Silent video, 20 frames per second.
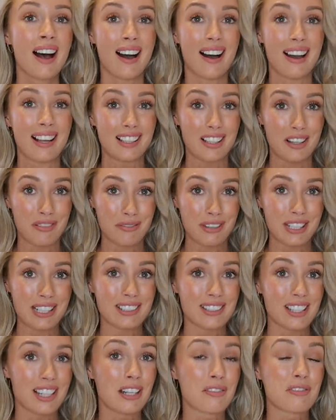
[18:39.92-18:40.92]
I love
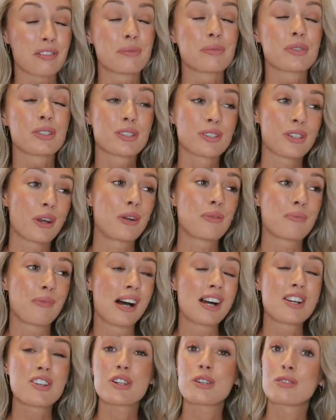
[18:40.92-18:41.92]
these. I love them so
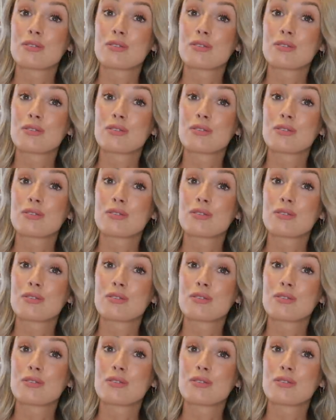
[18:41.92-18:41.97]
much.